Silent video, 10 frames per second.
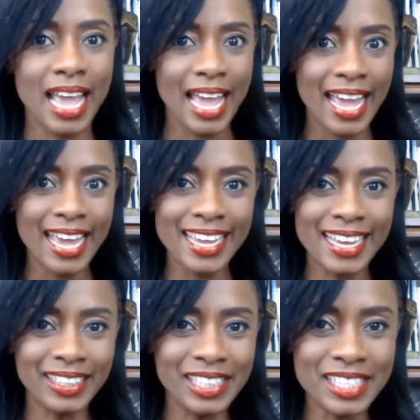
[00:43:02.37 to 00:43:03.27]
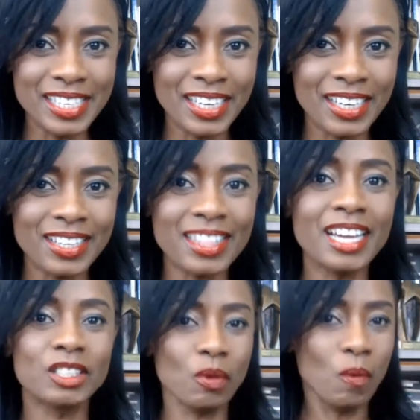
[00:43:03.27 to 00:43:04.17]
Hey, Alicia here.
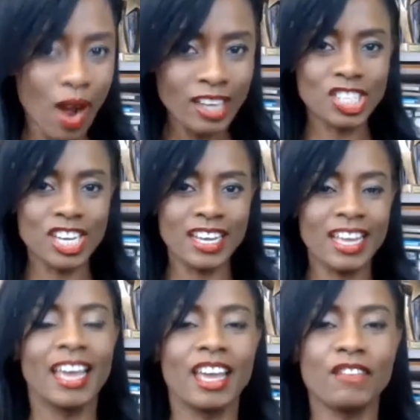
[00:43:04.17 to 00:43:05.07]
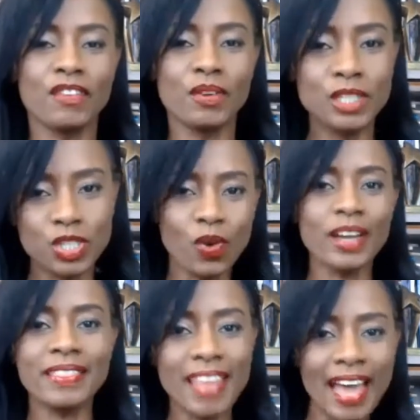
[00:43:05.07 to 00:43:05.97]
Thanks for watching. If you
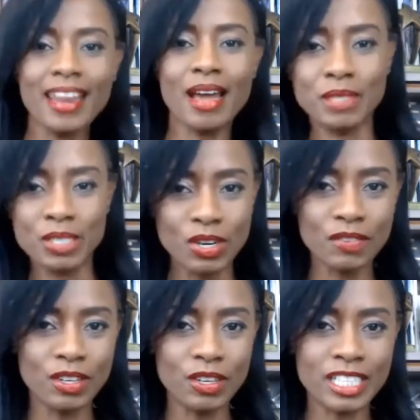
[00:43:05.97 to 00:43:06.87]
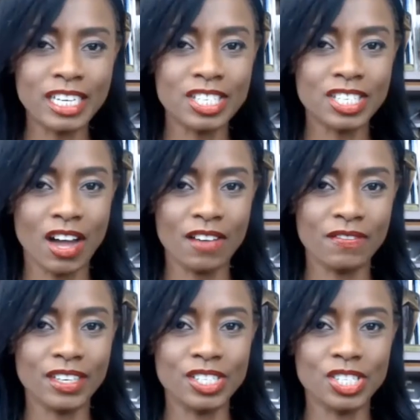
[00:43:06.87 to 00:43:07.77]
enjoyed that episode of the Audacious
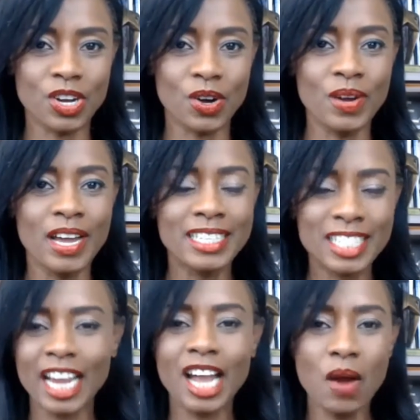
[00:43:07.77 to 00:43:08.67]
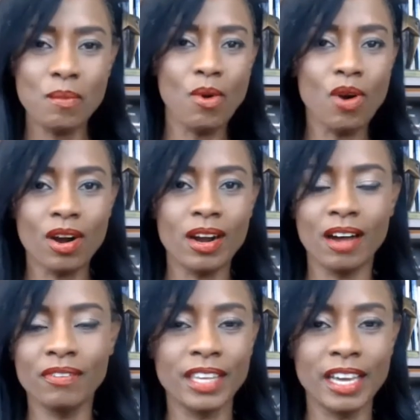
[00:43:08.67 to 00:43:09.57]
Confidence Show, check out more
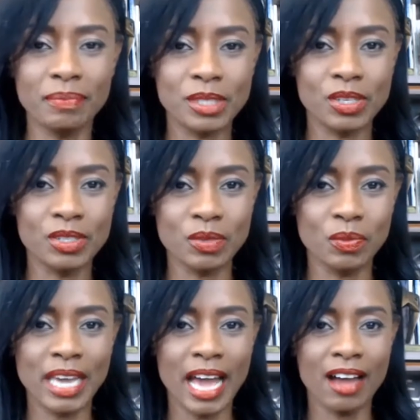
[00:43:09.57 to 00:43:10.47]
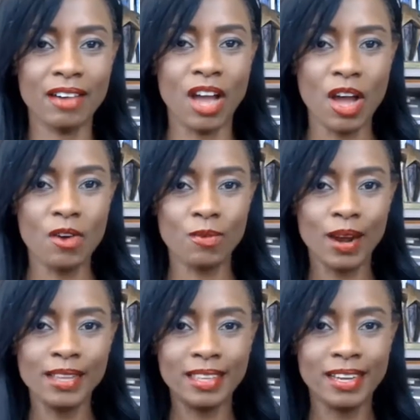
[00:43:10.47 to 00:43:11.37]
of the episodes that we have
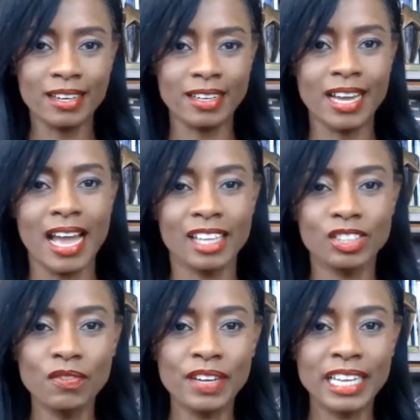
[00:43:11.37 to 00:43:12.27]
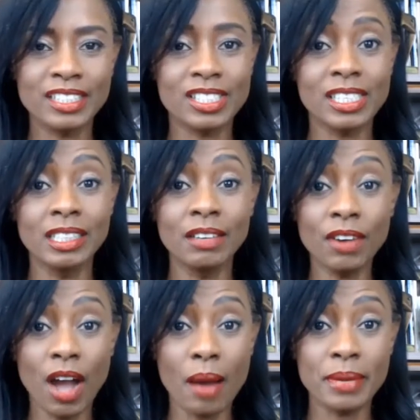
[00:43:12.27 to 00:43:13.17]
right there. And don't forget to leave a
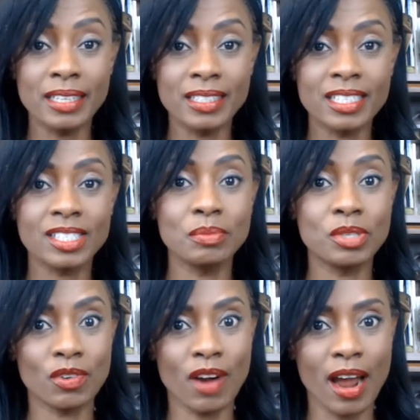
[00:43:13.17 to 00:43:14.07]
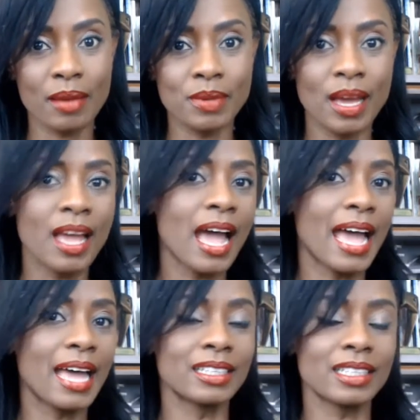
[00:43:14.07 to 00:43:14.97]
comment, subscribe,
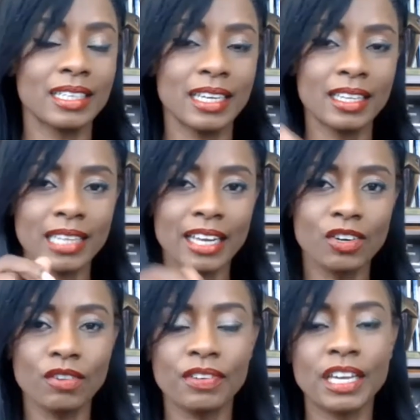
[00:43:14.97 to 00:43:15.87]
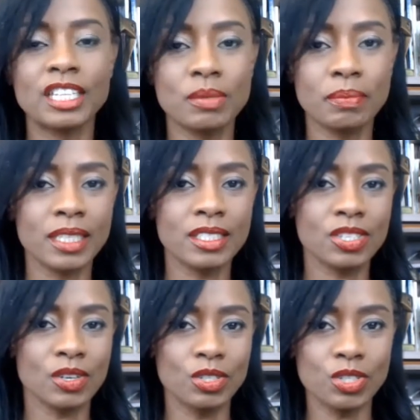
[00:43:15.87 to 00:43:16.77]
and hit that notification button
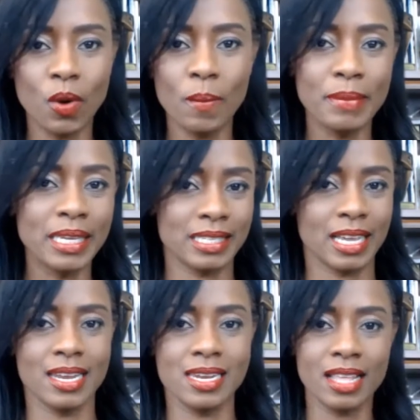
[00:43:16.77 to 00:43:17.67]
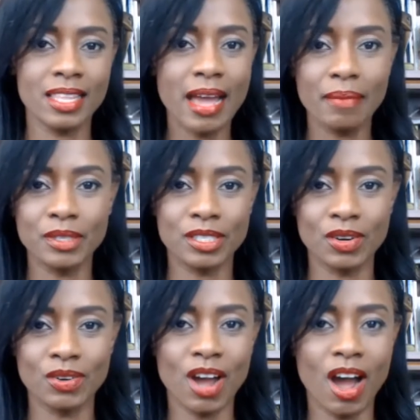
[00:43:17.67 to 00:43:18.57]
so you don't miss another
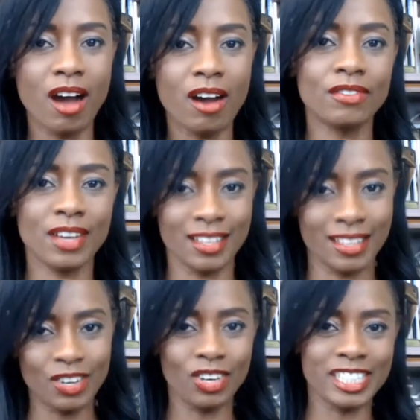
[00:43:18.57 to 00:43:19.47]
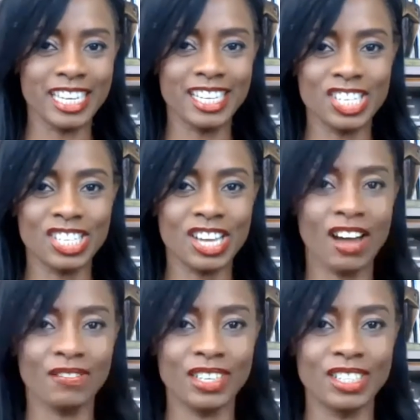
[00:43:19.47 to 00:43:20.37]
episode of the Audacious
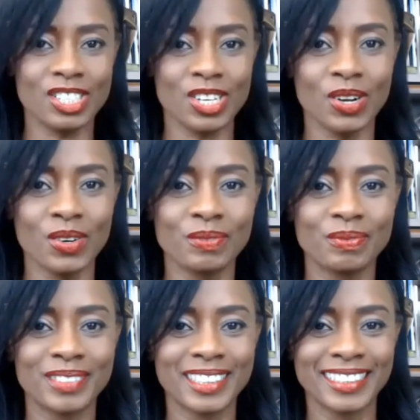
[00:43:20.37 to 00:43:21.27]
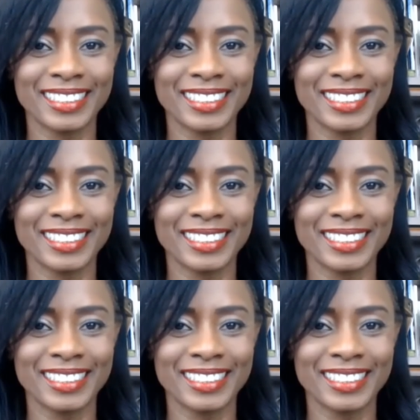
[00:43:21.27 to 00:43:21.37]
Confidence Show.